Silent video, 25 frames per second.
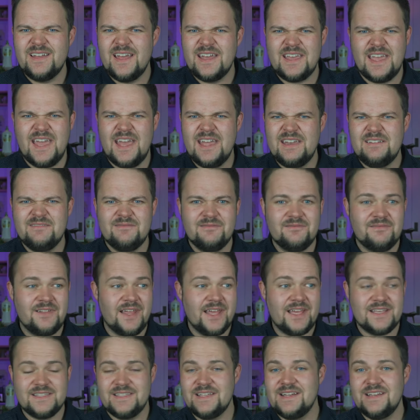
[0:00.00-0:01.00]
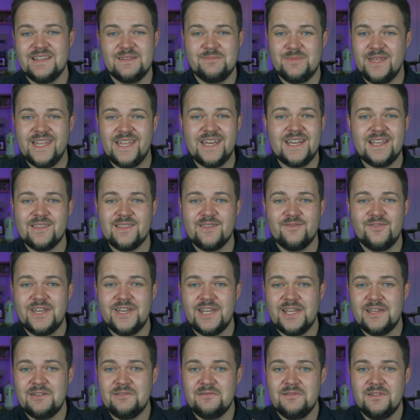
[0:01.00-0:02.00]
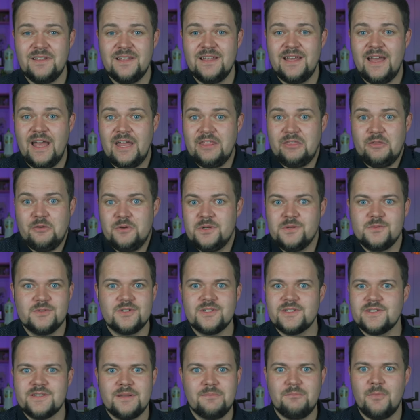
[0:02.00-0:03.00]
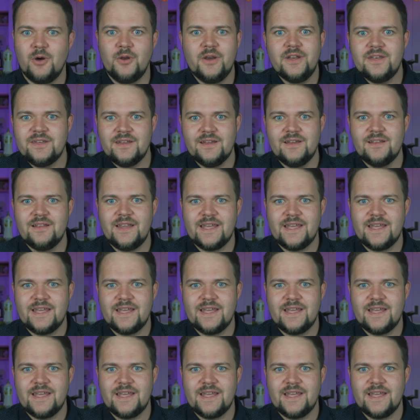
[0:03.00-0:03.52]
Again, like I said at the beginning of the video, I thought it was just a monitor.